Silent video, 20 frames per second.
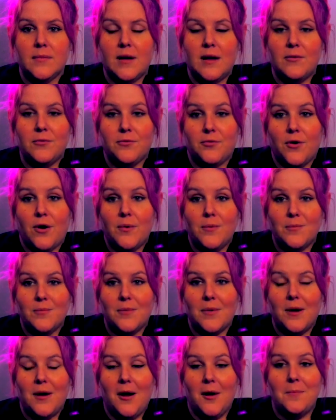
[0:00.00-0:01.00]

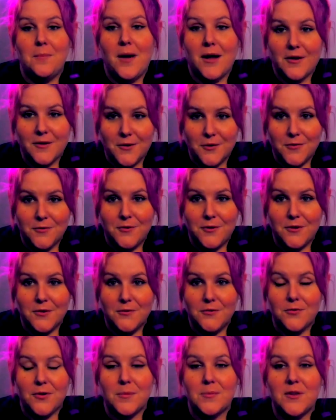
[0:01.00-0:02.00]
from a medical
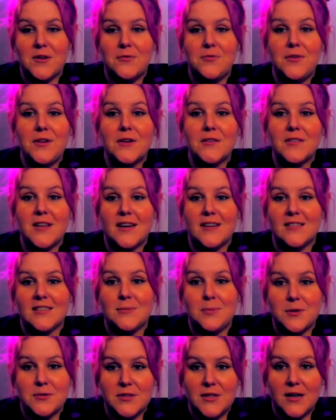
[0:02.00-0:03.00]
field, from the field that is
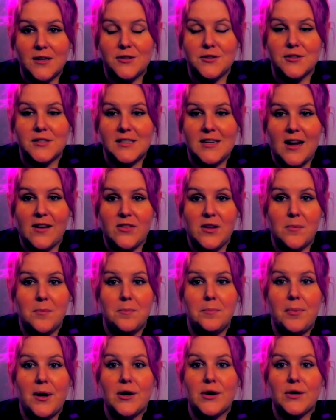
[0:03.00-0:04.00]
supposed to understand
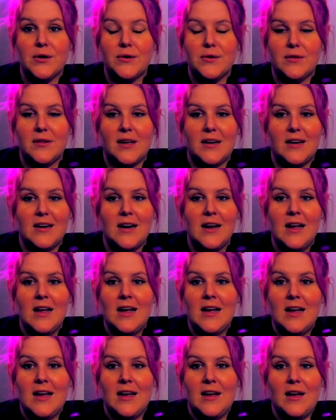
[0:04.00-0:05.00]
them better than
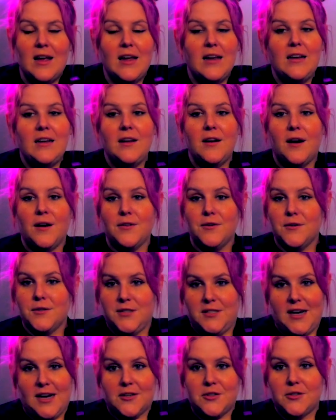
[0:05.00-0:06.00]
any other
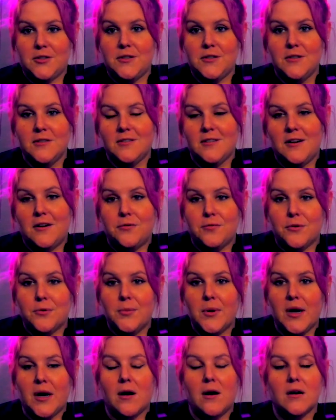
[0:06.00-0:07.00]
sector, if we're
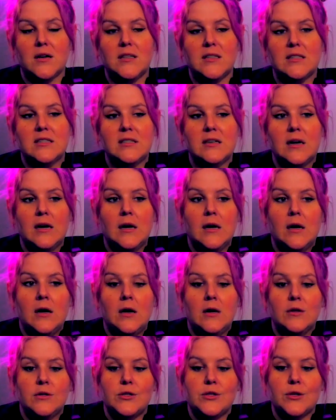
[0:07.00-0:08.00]
being honest.
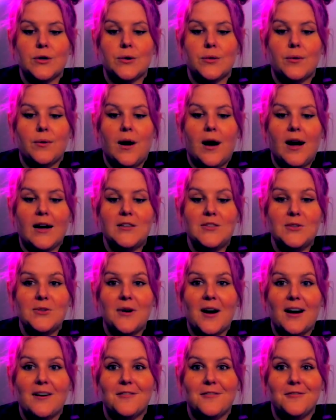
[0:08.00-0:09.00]
So I do
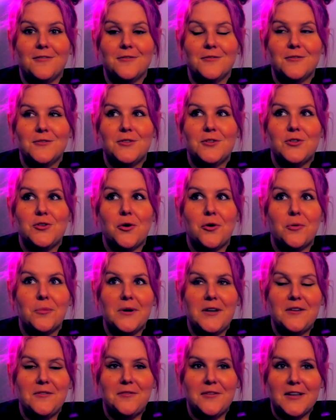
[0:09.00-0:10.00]
have so
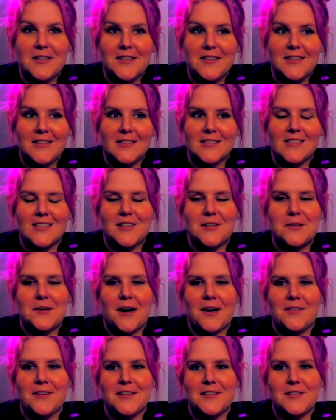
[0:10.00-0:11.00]
many feelings
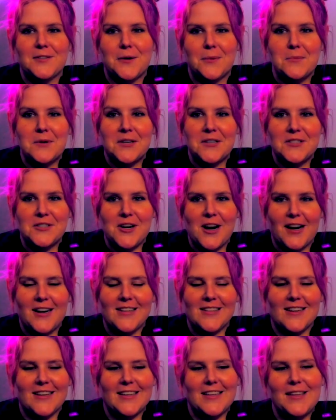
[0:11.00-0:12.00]
around this. So I'm going to try
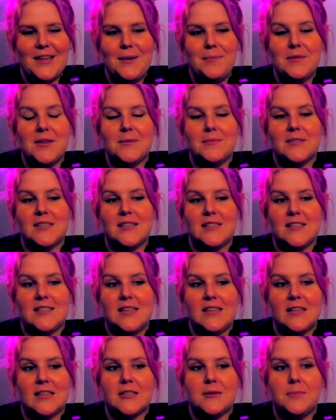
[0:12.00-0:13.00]
to like keep them
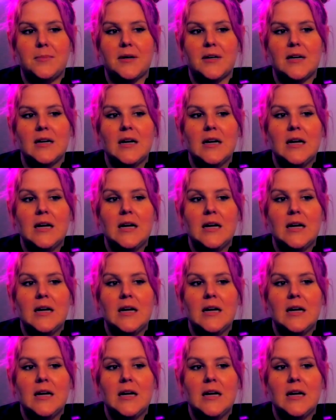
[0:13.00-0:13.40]
succinct, but